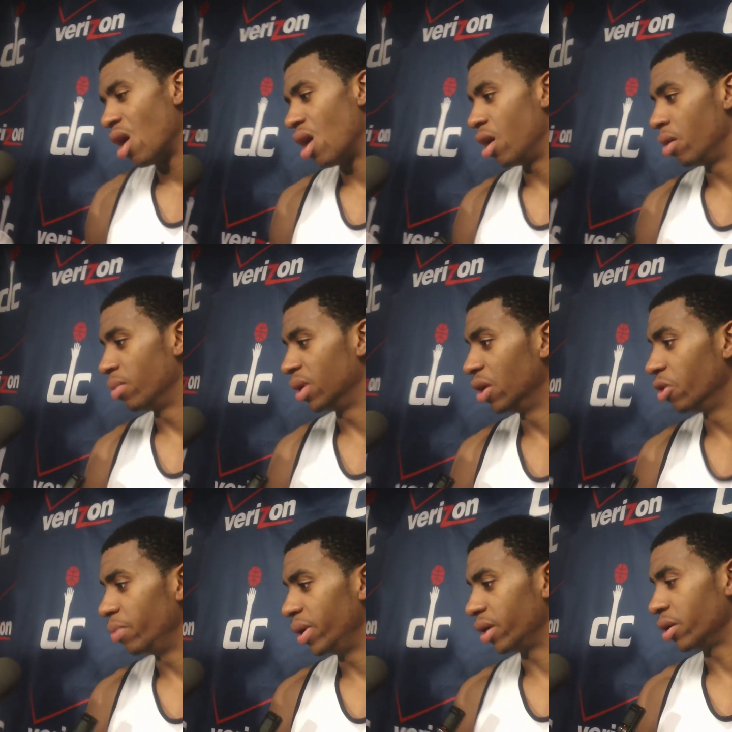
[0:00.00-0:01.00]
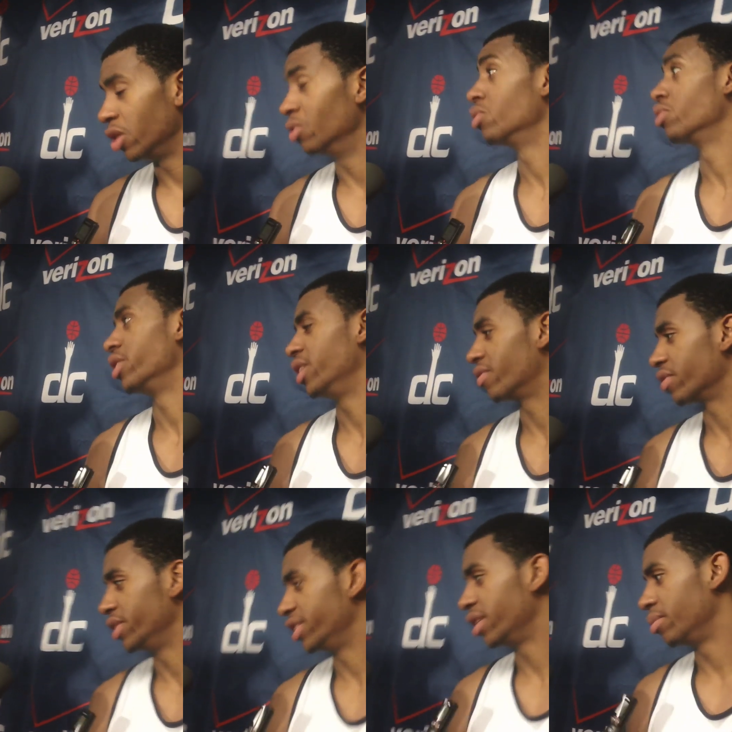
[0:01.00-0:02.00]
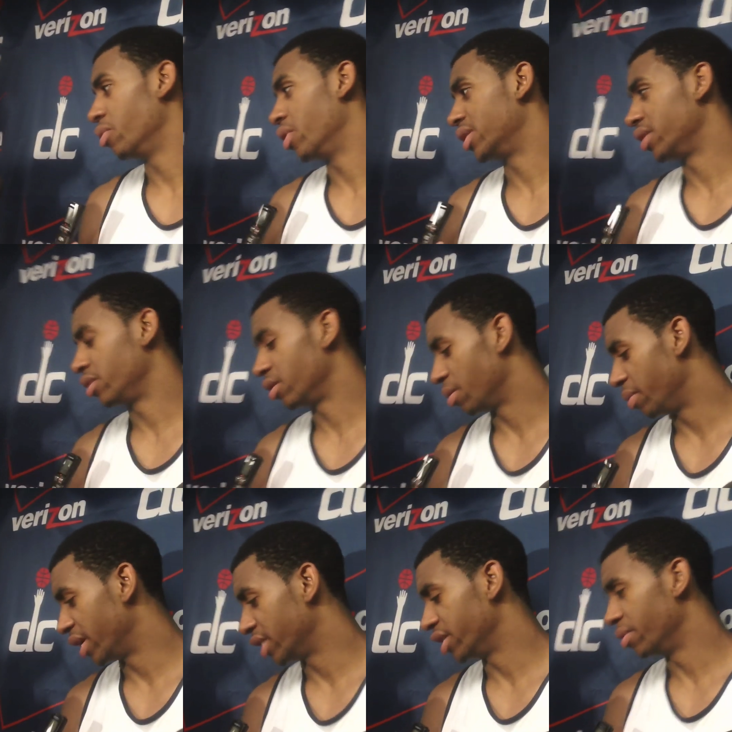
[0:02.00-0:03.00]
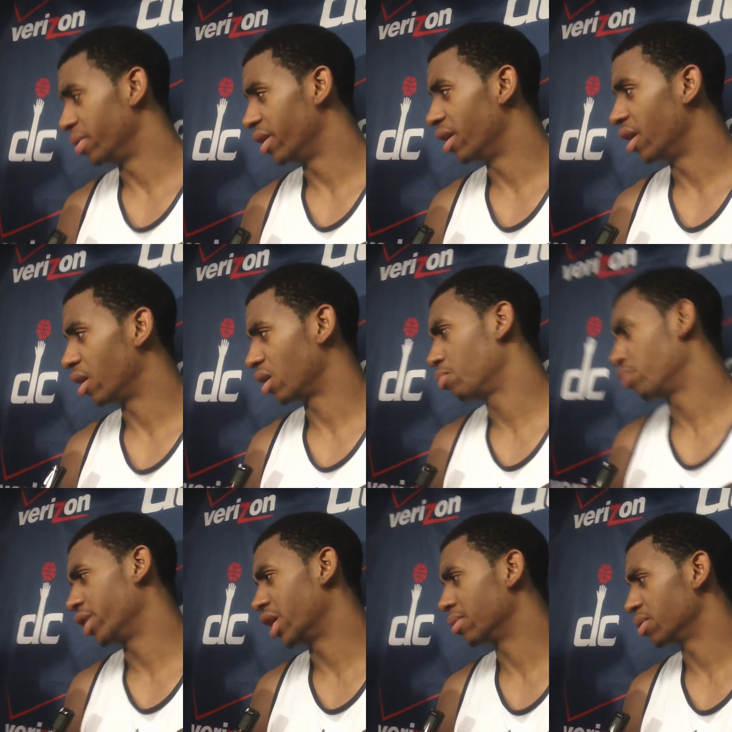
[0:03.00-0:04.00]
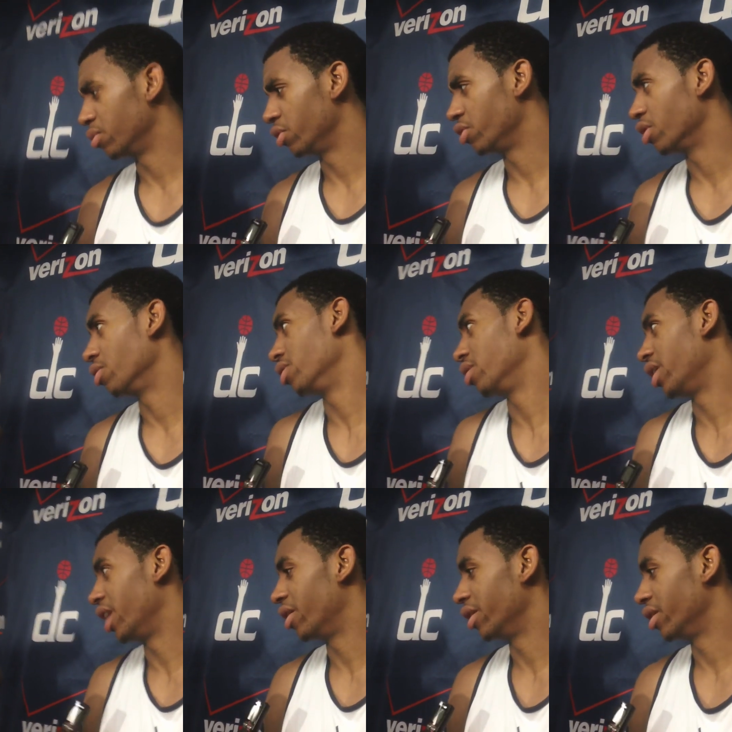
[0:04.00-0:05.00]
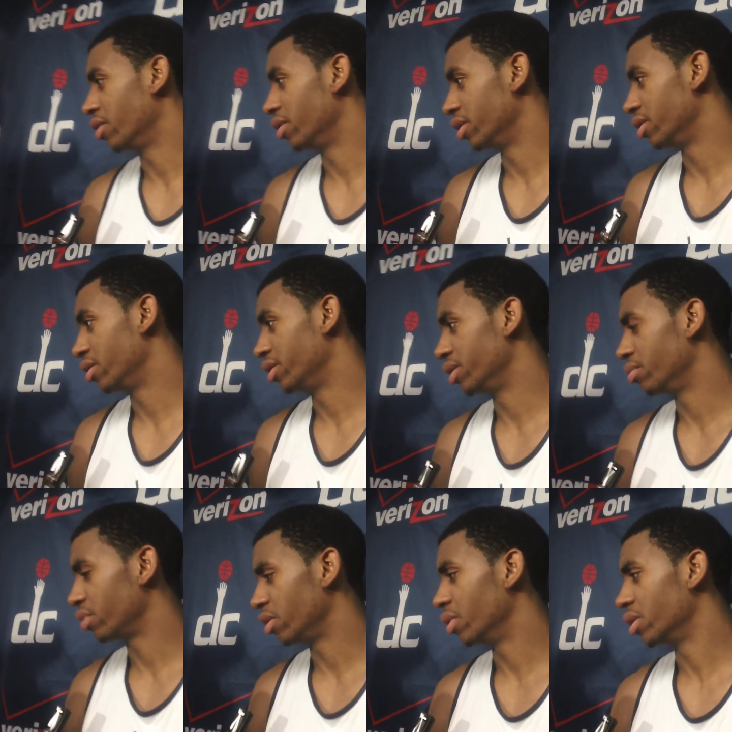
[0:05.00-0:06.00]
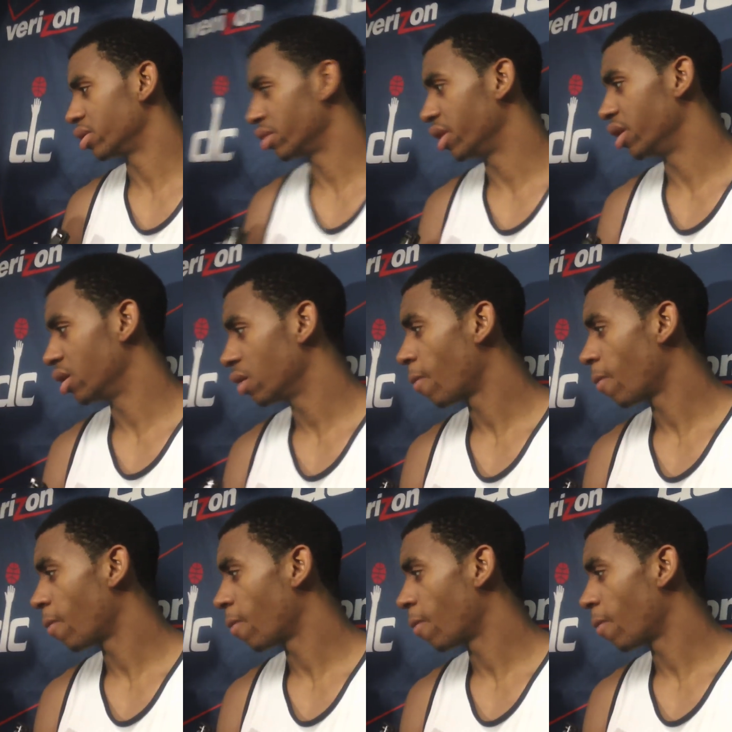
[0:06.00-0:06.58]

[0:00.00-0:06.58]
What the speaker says: A little bit. You know, we're in a different gym, more than the big gym, but pretty comfortable. You know the area, know the gym pretty well. So yeah.